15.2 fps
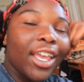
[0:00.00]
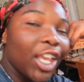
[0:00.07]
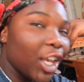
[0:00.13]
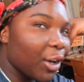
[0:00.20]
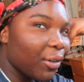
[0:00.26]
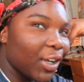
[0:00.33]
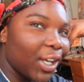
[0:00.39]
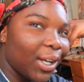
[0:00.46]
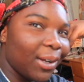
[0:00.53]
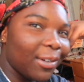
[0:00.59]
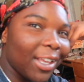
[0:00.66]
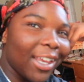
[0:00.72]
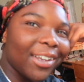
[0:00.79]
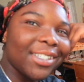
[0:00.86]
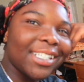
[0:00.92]
here we go.
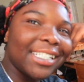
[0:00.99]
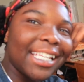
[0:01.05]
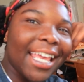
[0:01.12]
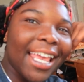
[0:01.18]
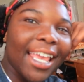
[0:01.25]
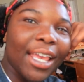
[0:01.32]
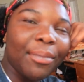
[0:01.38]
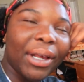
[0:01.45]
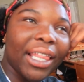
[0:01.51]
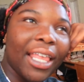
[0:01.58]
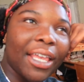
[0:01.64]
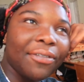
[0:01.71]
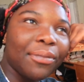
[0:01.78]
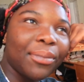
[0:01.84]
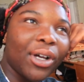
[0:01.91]
Here's a day in my
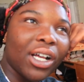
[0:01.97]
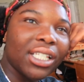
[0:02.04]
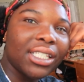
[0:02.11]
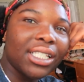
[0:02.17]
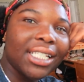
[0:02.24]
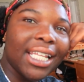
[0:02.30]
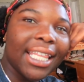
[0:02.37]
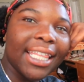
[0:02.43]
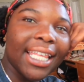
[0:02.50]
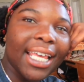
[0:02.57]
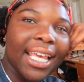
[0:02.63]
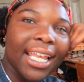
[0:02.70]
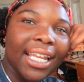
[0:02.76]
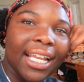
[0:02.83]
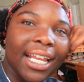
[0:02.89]
life in Boston and
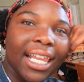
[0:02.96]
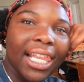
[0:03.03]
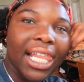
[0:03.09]
then